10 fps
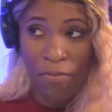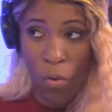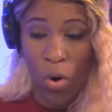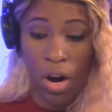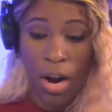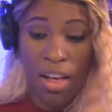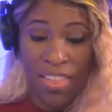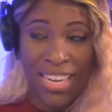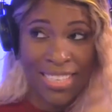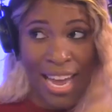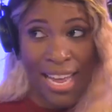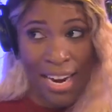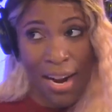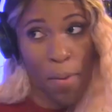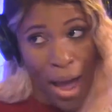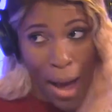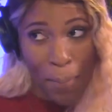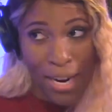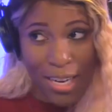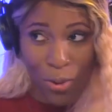for things that ended up
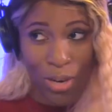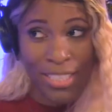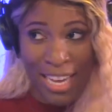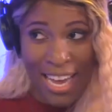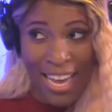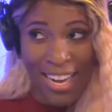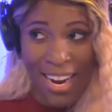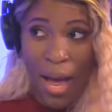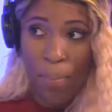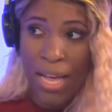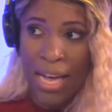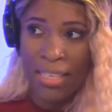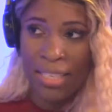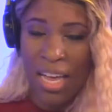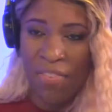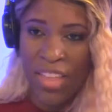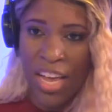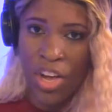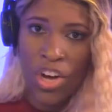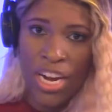happening towards the end, because if
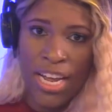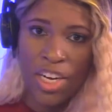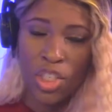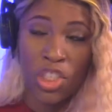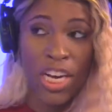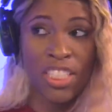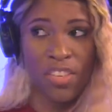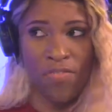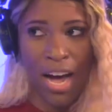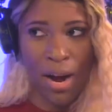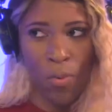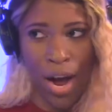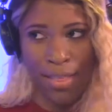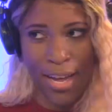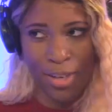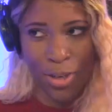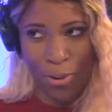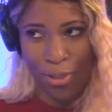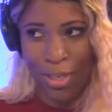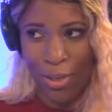they couldn't justify why they
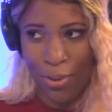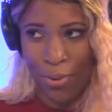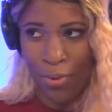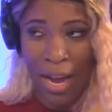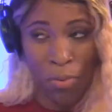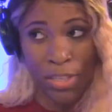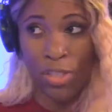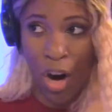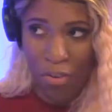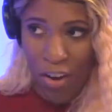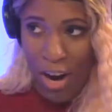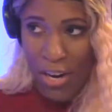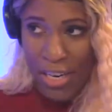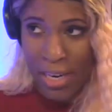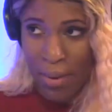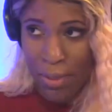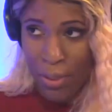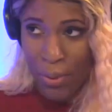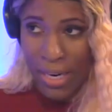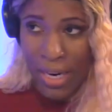chose to do like what Starfire ended up
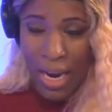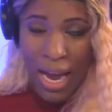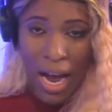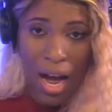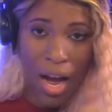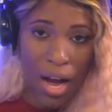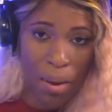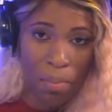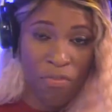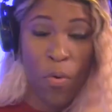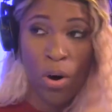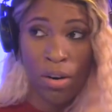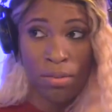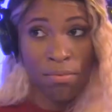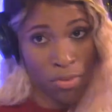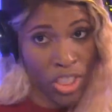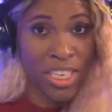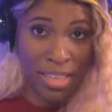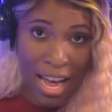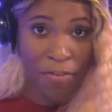doing, she
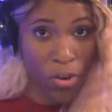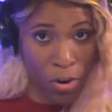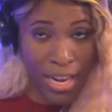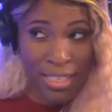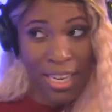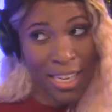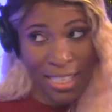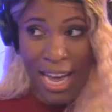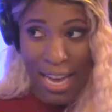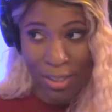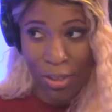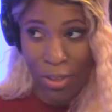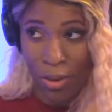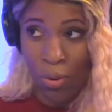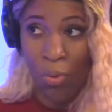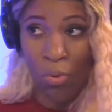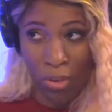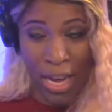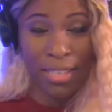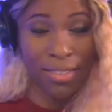did that for Grayson because he asked her to.
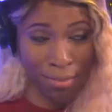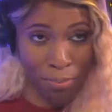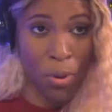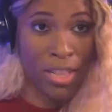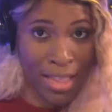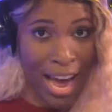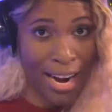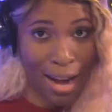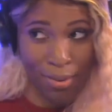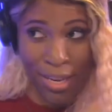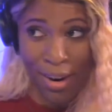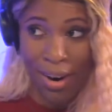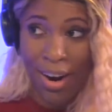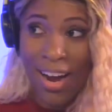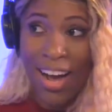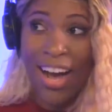Let's put that out there. We're gonna get there. She